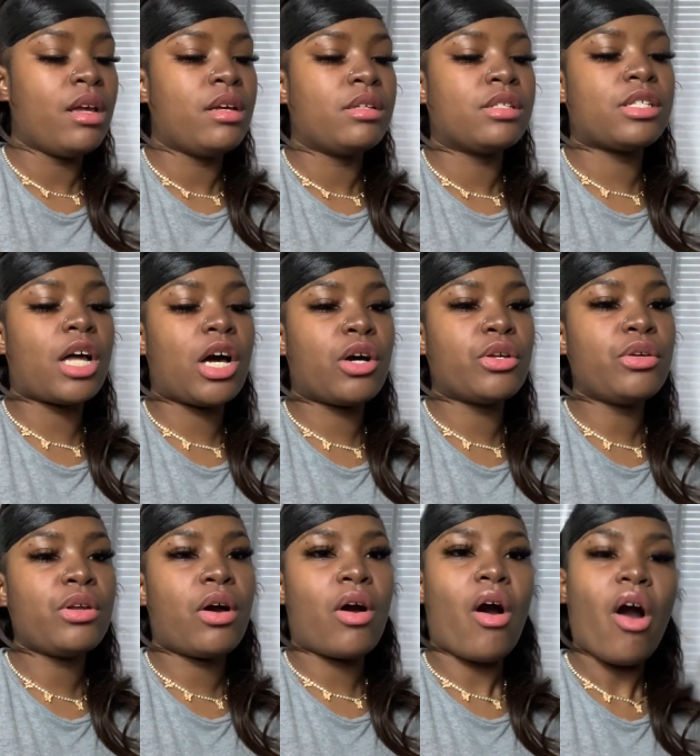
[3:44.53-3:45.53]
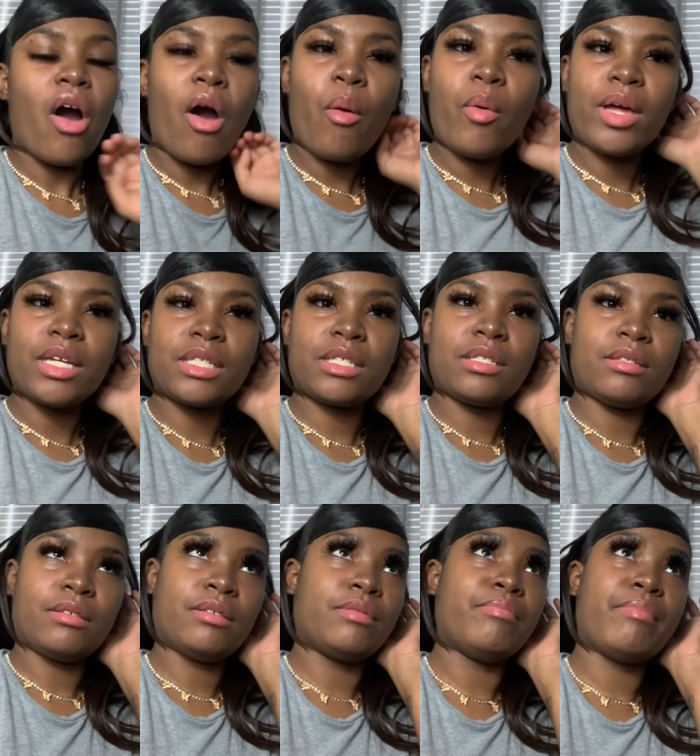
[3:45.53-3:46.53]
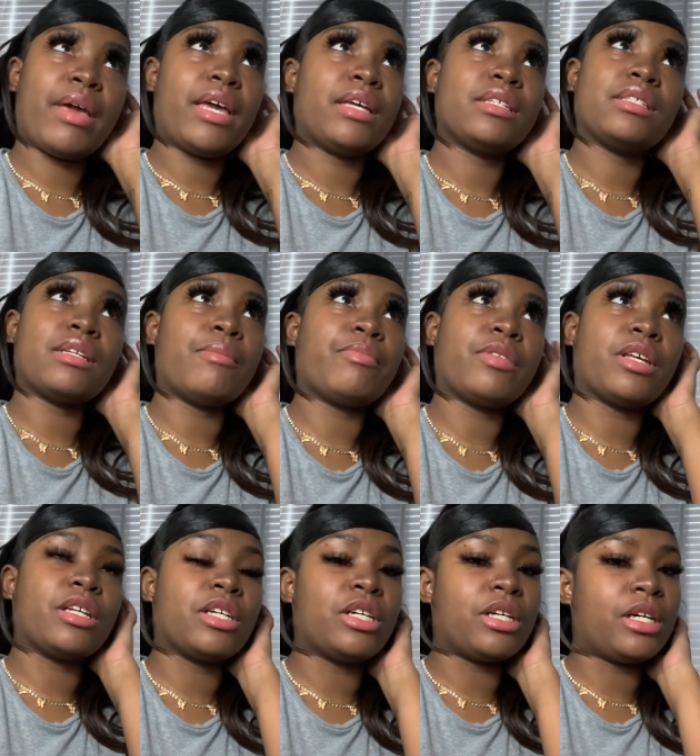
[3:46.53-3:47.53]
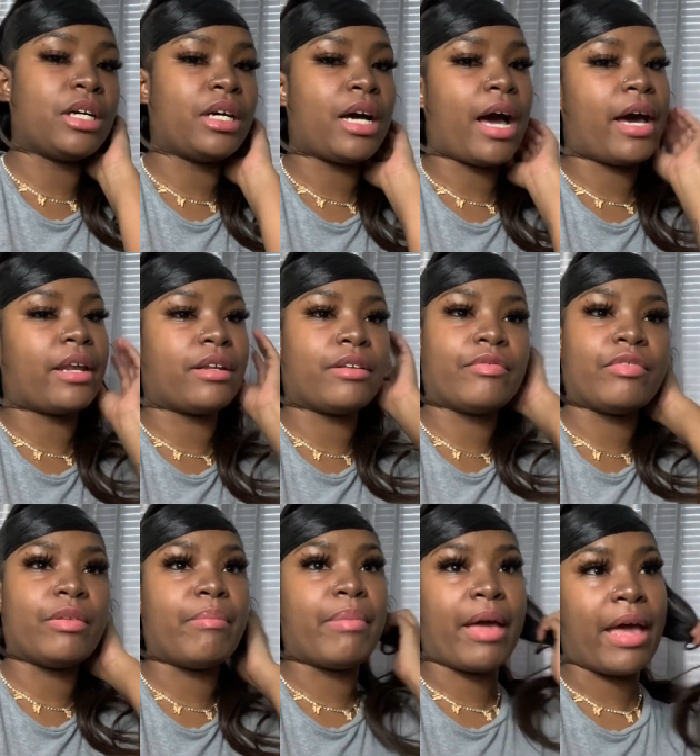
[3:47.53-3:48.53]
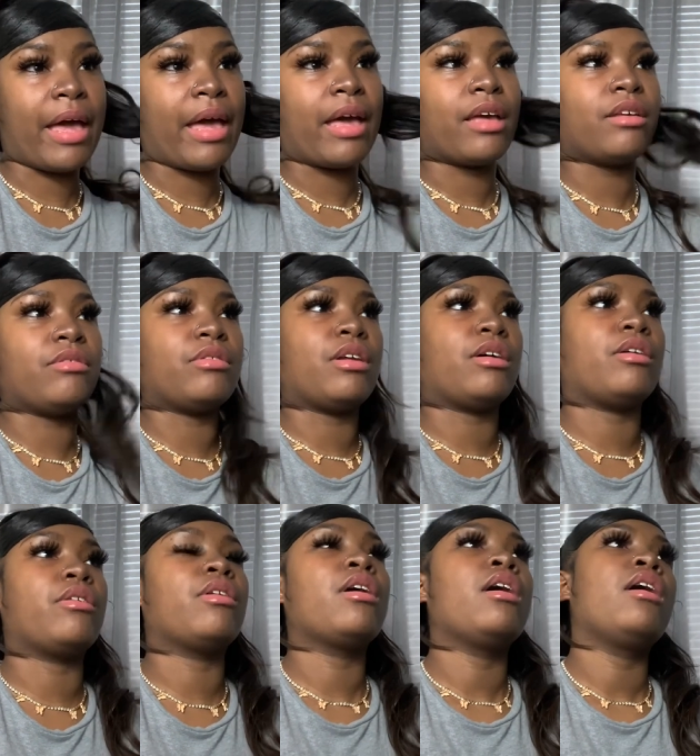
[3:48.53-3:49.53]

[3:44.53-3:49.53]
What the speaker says: So, you know, I always make something good out of the bad, you know.